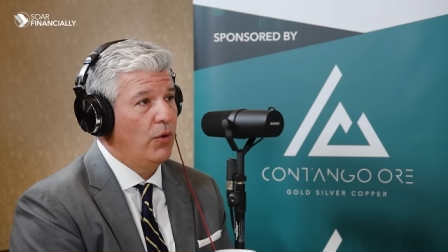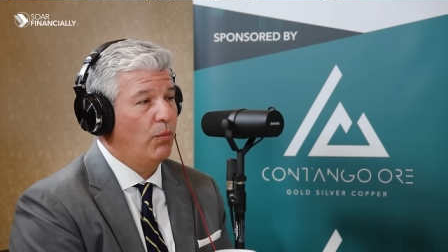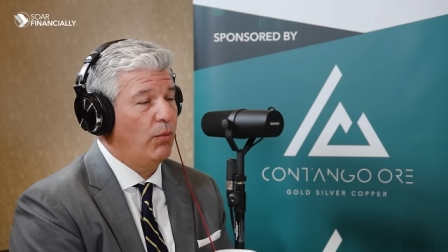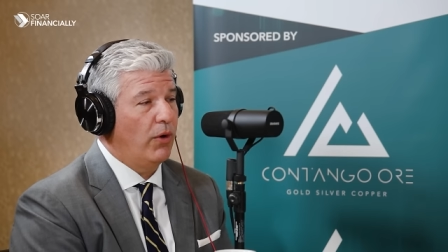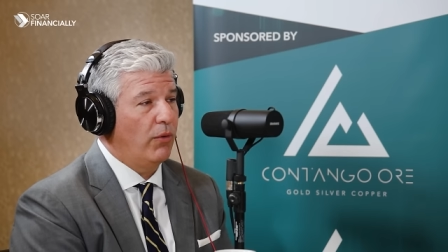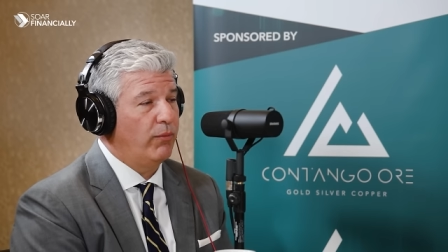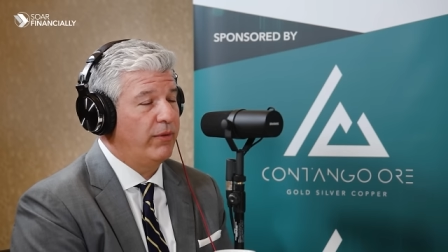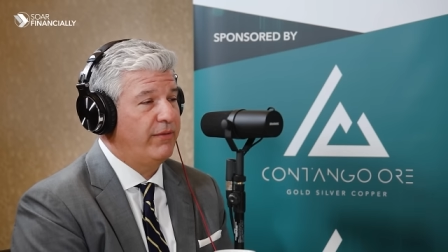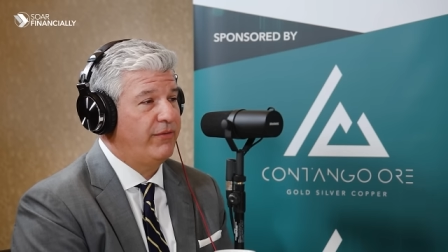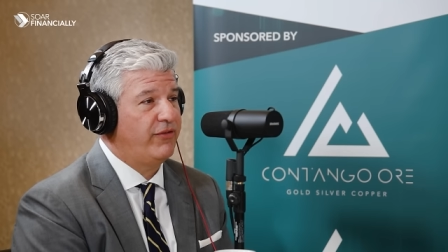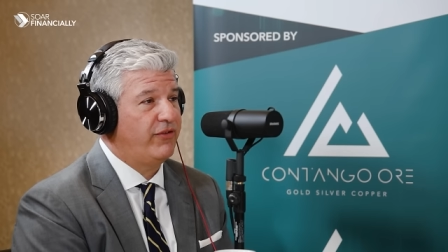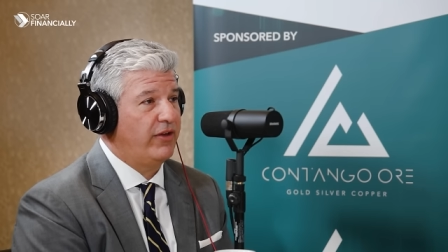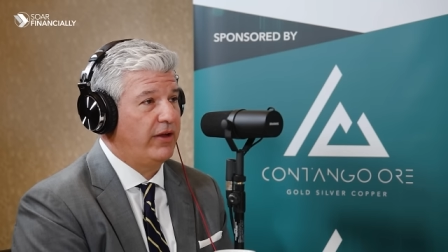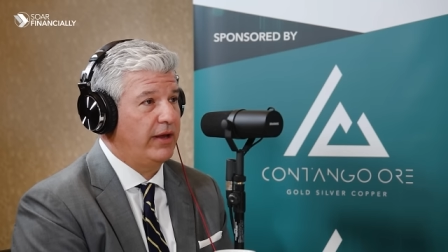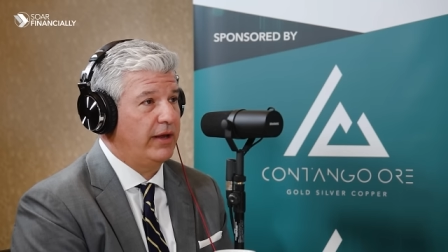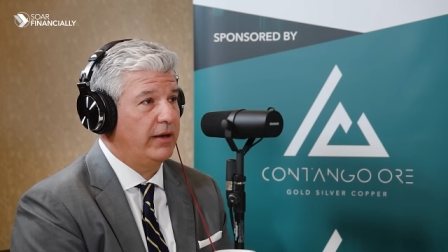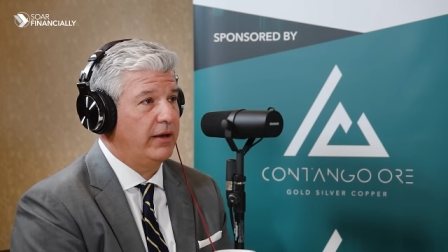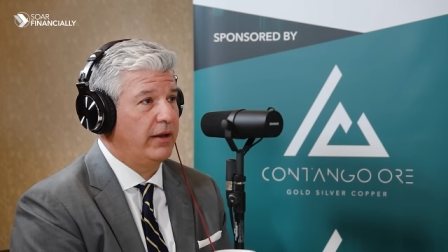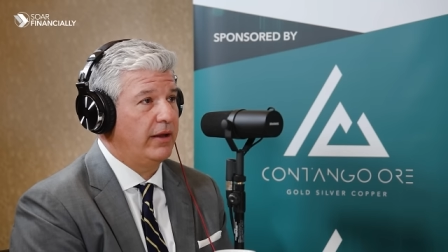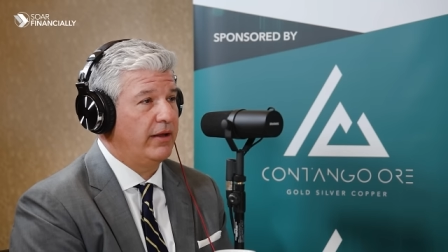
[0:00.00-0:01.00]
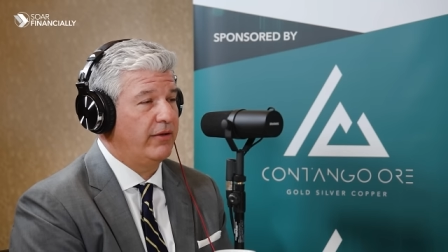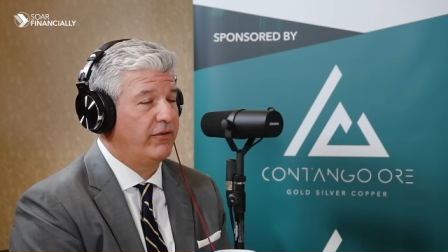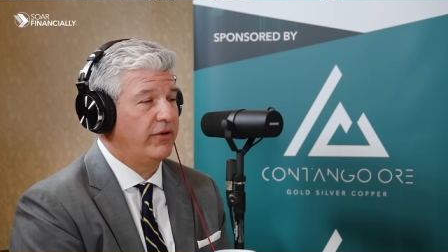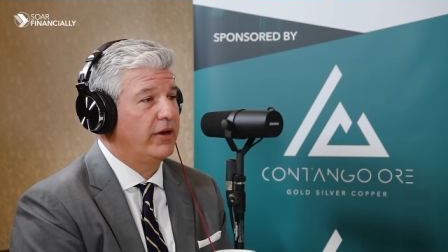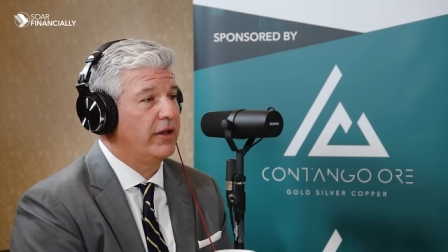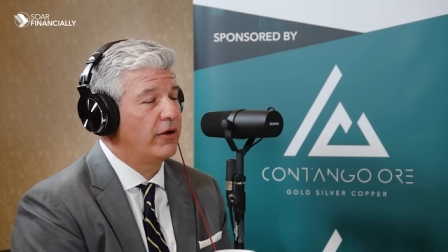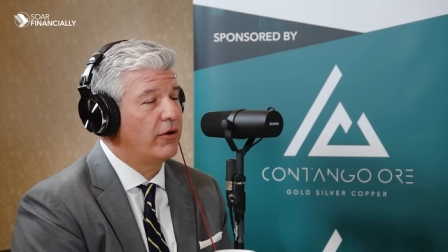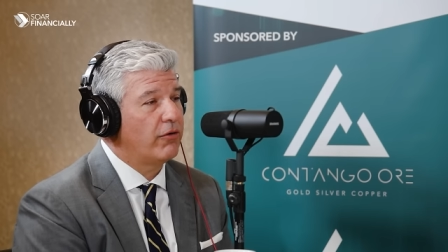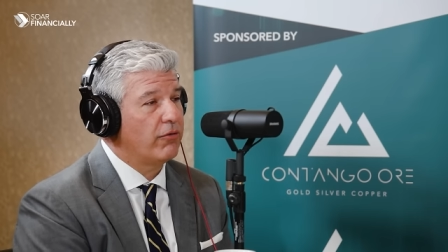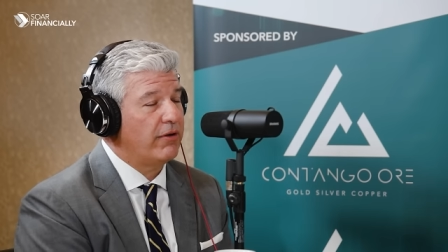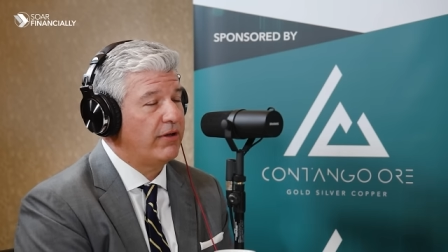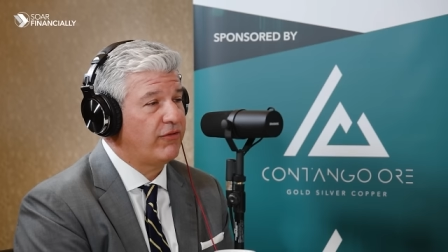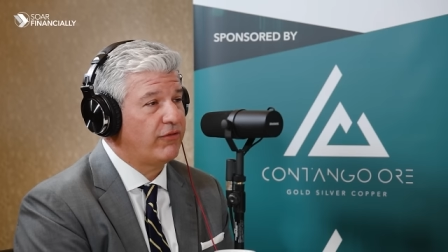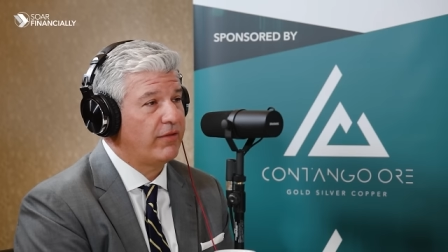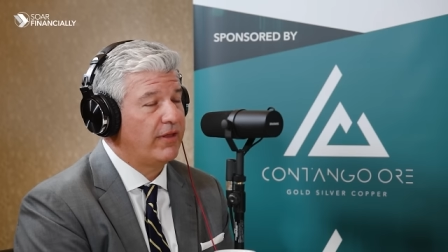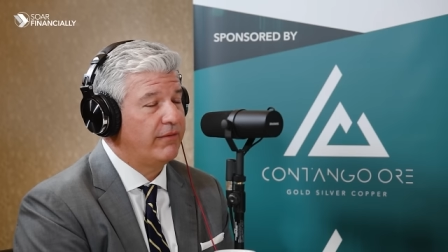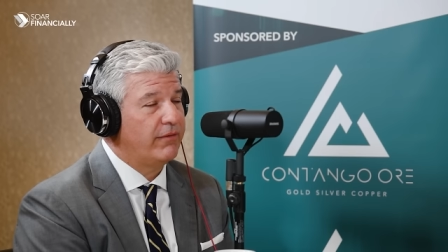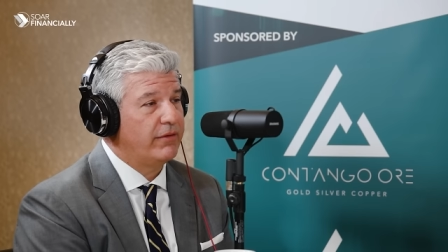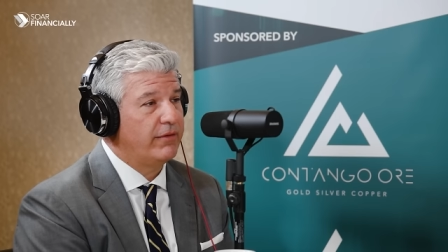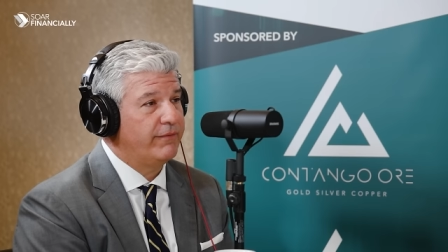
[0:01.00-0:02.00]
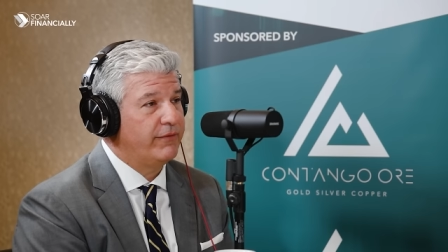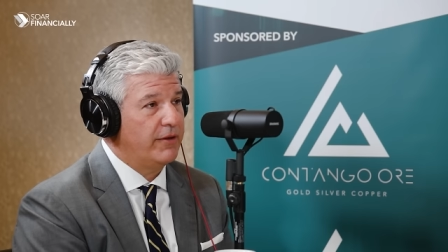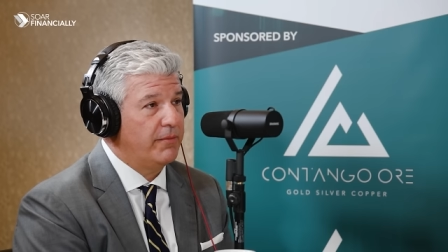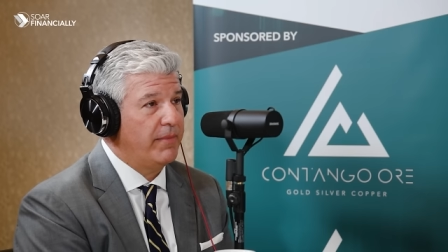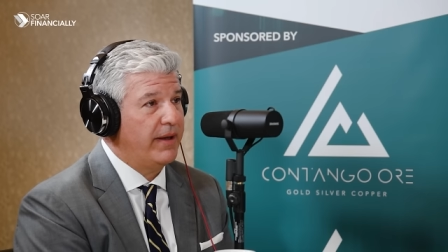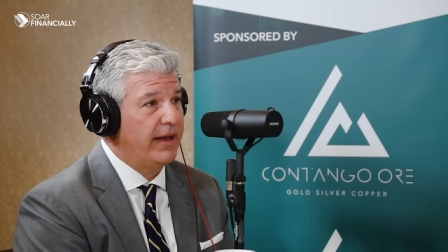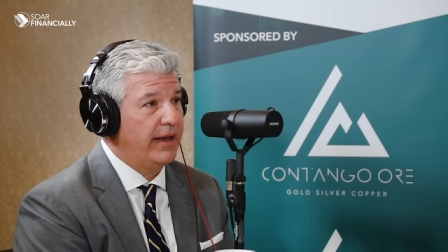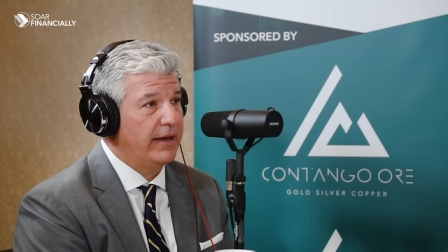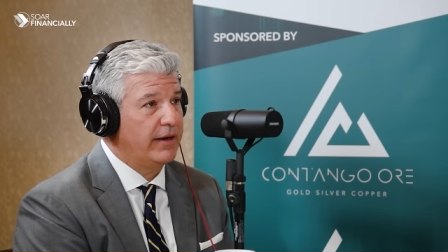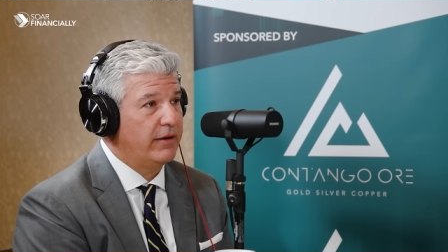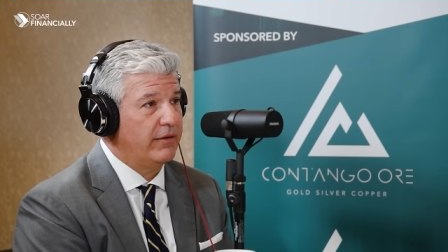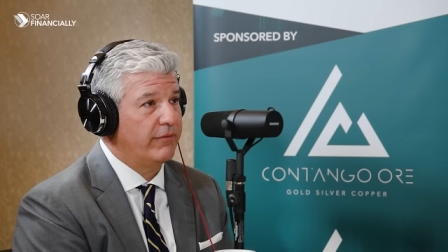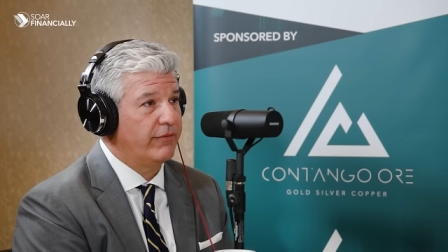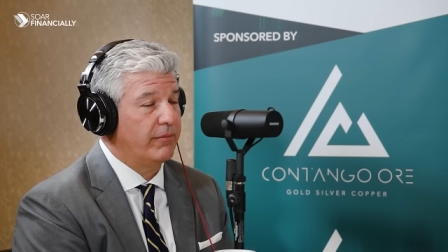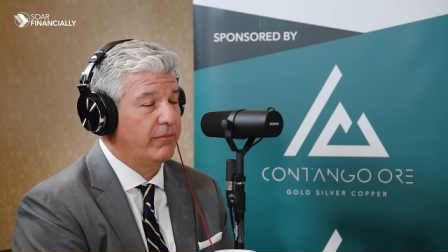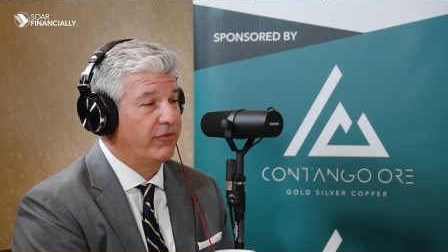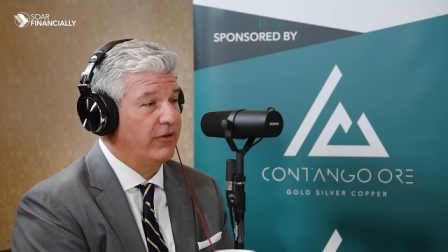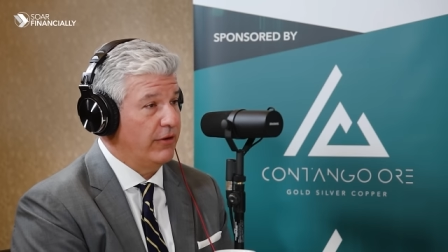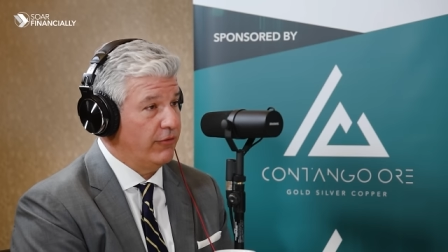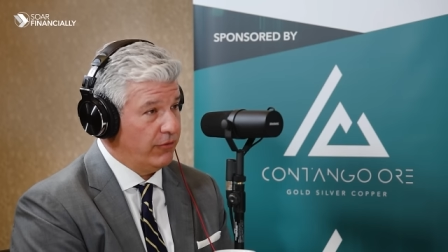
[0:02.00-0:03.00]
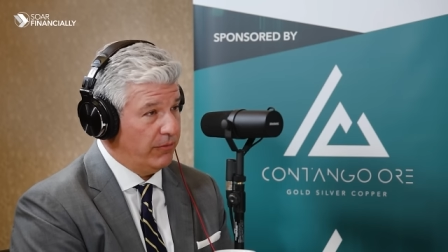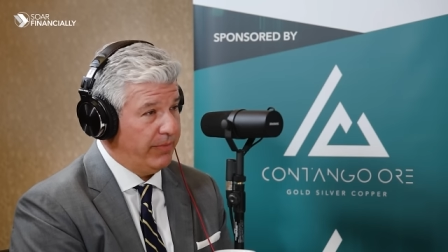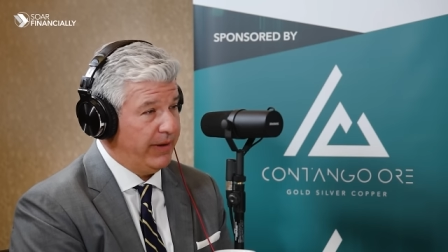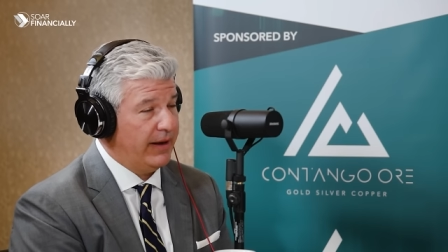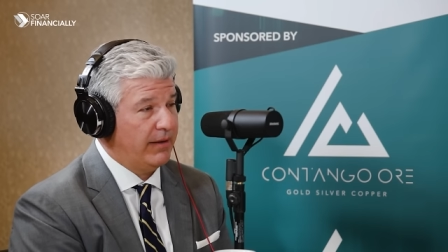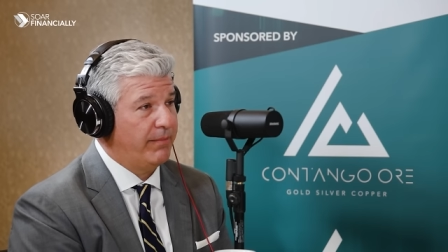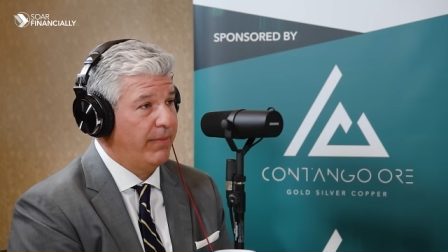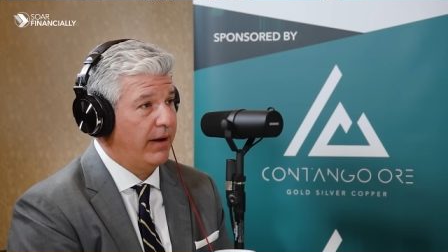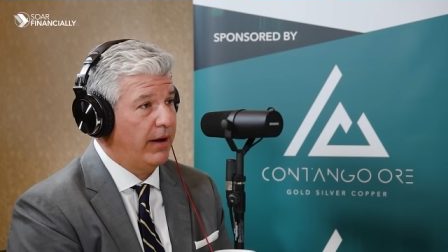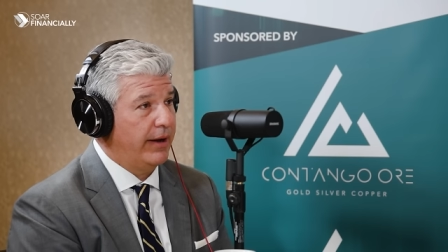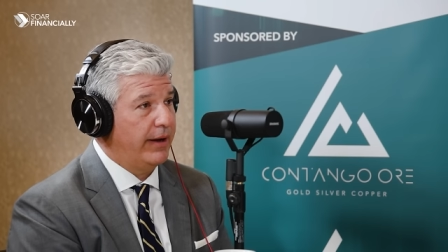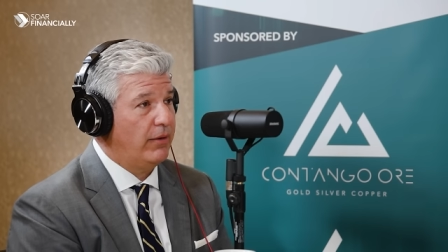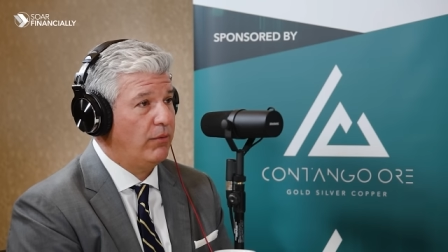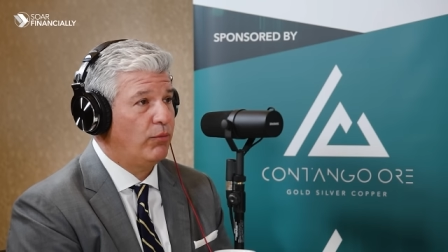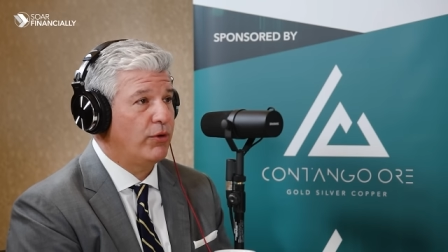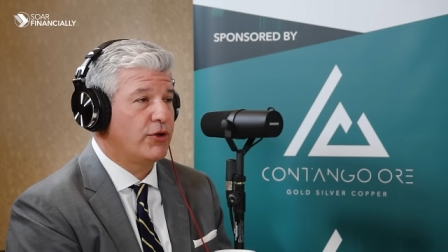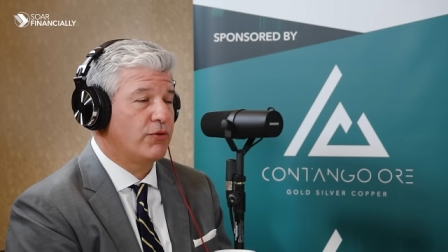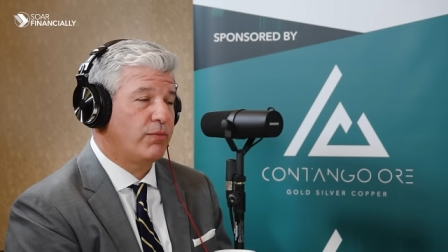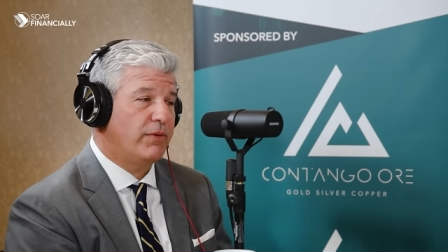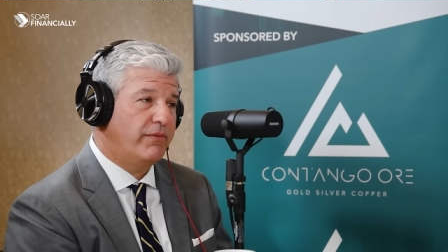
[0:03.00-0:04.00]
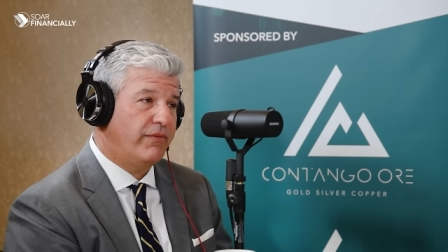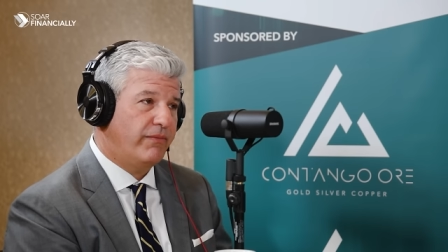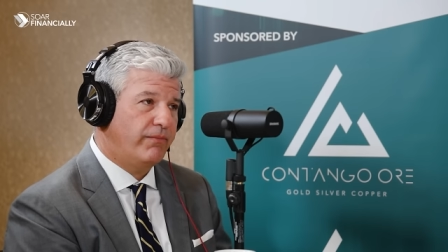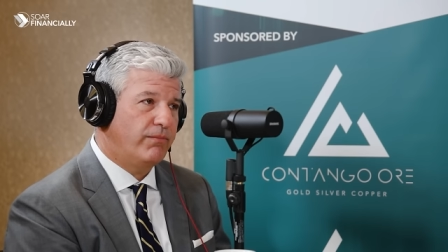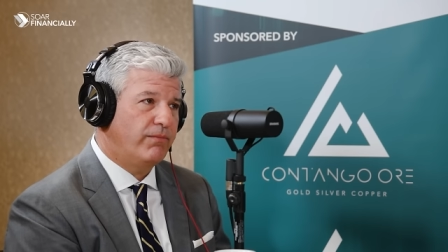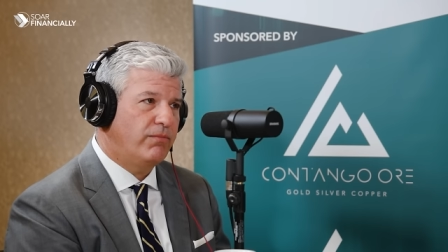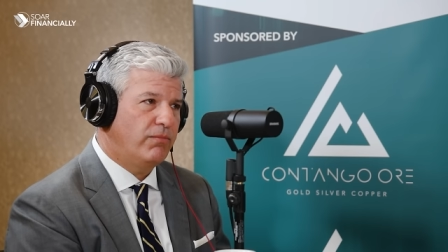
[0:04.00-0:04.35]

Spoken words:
what we've seen is an increased level of demand from central bank buying, which we've